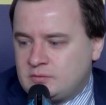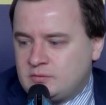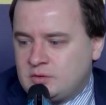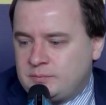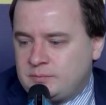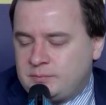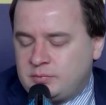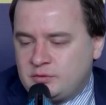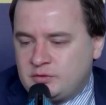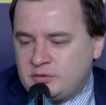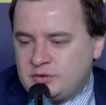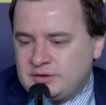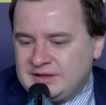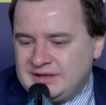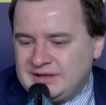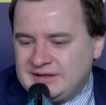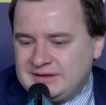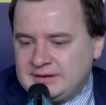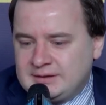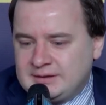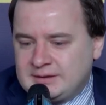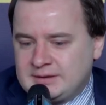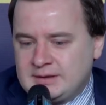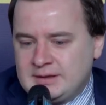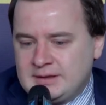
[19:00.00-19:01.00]
visit the
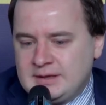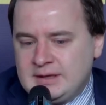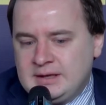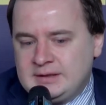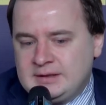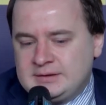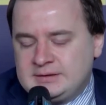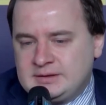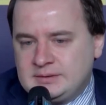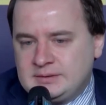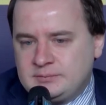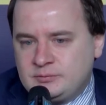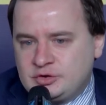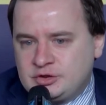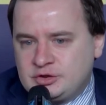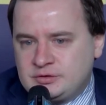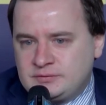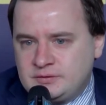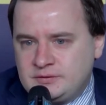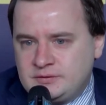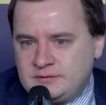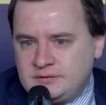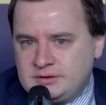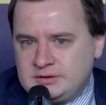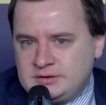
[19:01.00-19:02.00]
prisoners of war to acquire
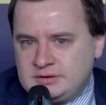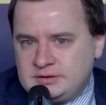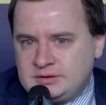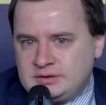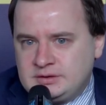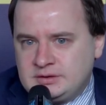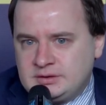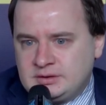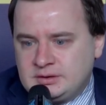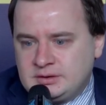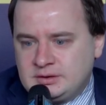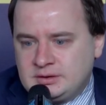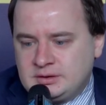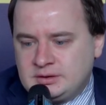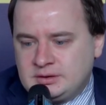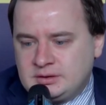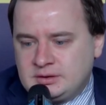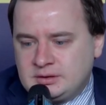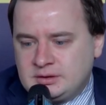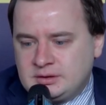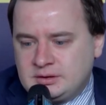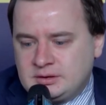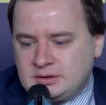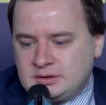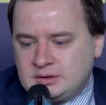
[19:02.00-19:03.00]
information about
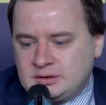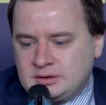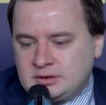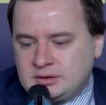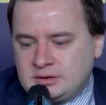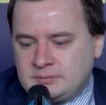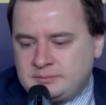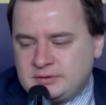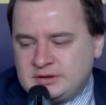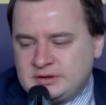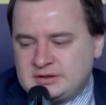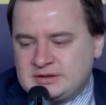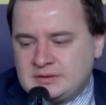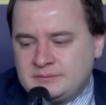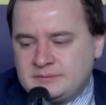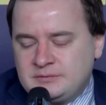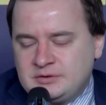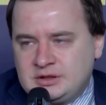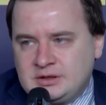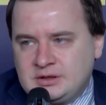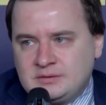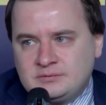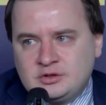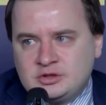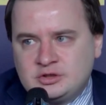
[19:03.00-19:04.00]
their health
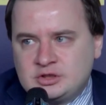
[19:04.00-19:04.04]
condition.